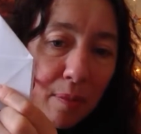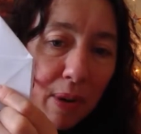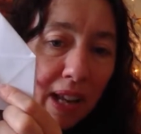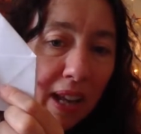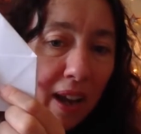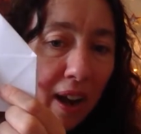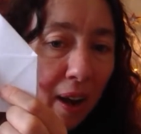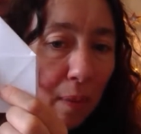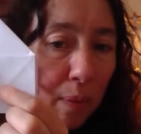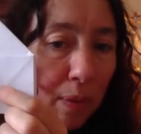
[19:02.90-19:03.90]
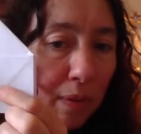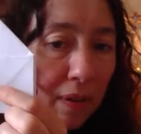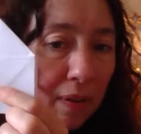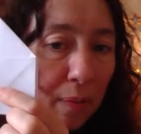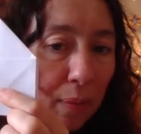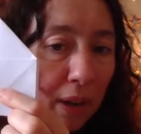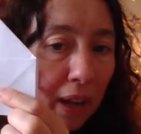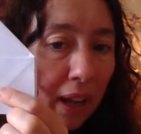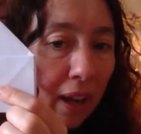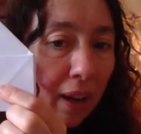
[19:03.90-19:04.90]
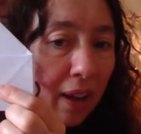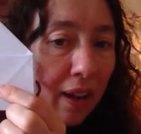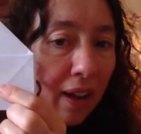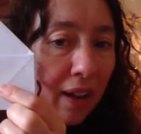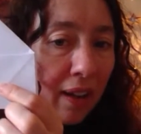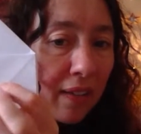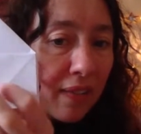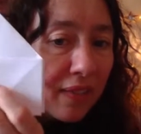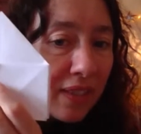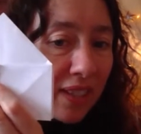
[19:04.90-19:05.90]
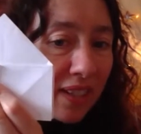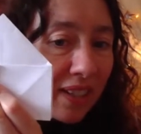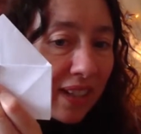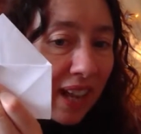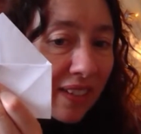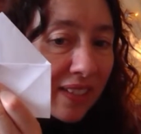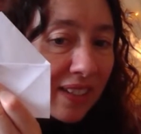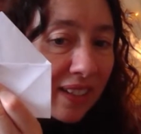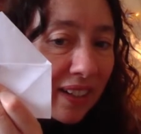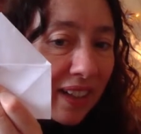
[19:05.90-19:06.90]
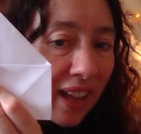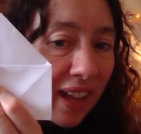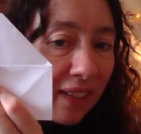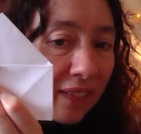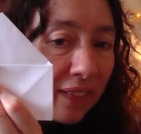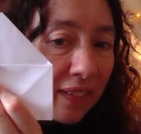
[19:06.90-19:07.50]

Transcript: bringing it up and bringing it to the outside there.